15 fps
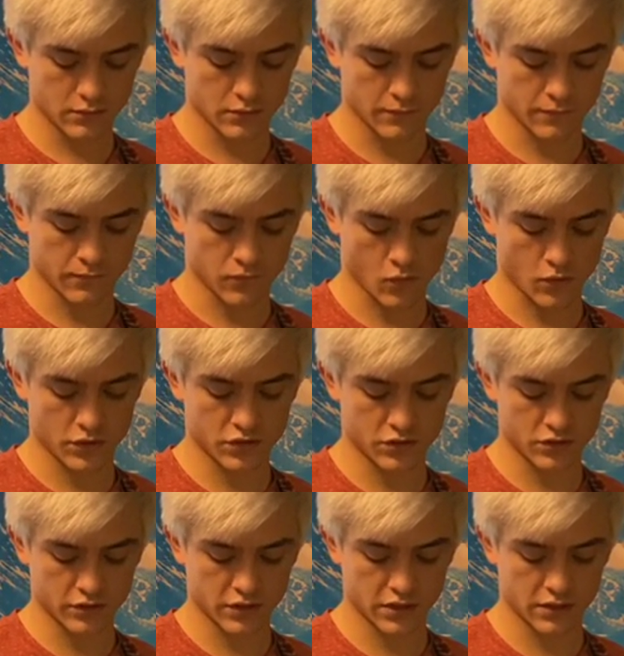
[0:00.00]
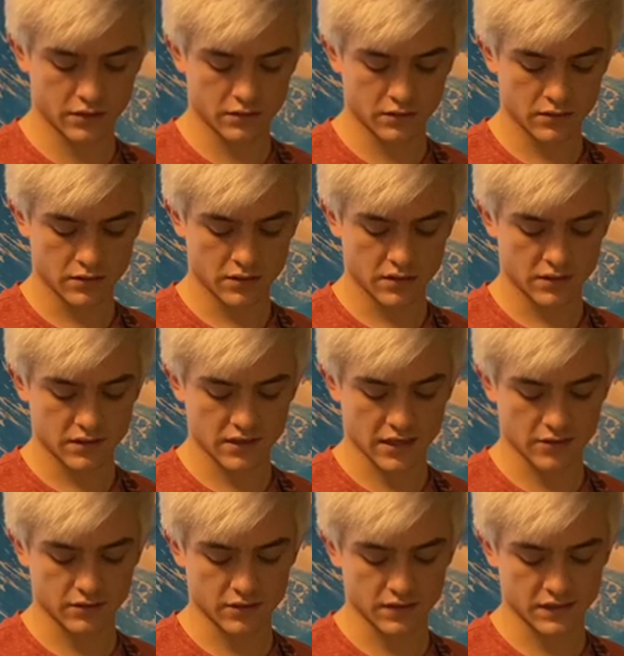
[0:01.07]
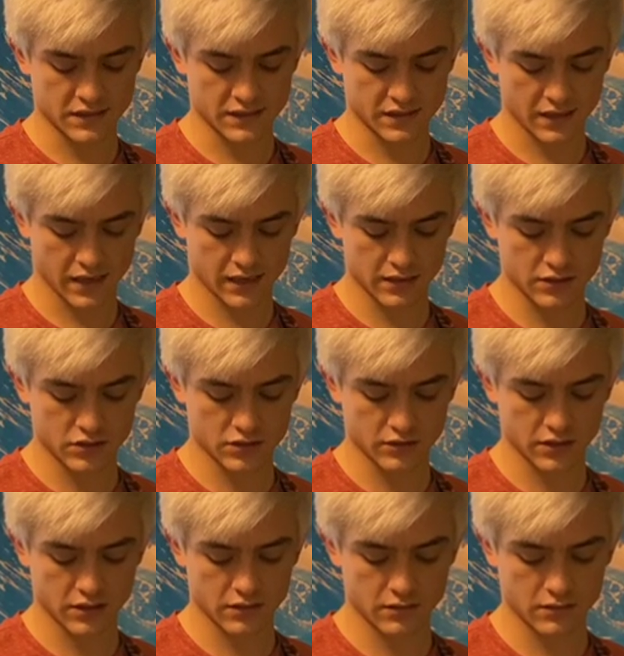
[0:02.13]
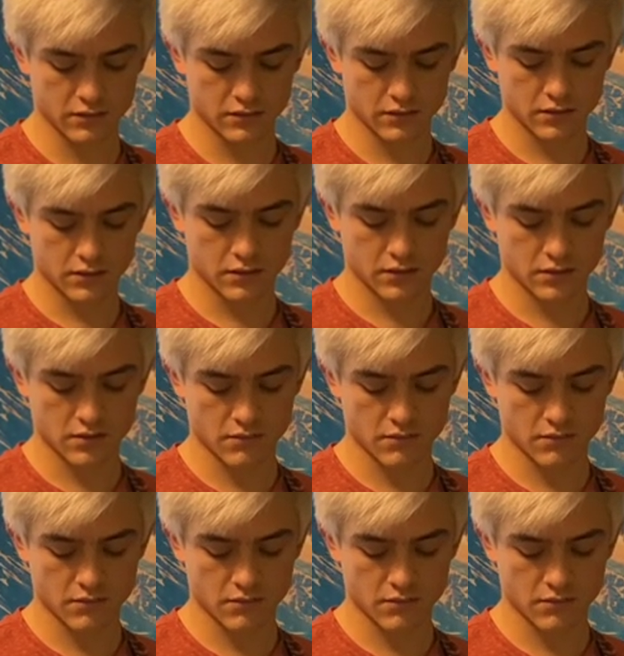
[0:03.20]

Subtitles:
the 4th string, down to the 2nd string,